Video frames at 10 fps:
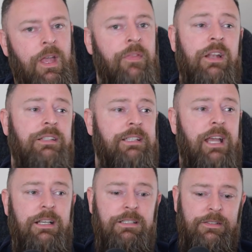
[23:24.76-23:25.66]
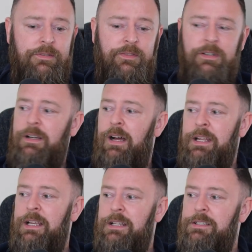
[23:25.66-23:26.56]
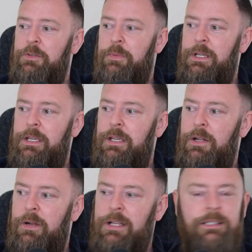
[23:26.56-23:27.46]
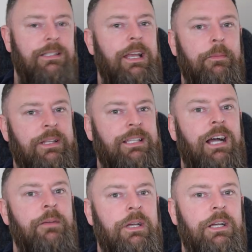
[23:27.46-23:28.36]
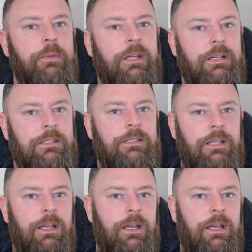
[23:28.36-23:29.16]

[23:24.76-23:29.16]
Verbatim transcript: And then it's a case of I need it to be, you know, I need to take me time here because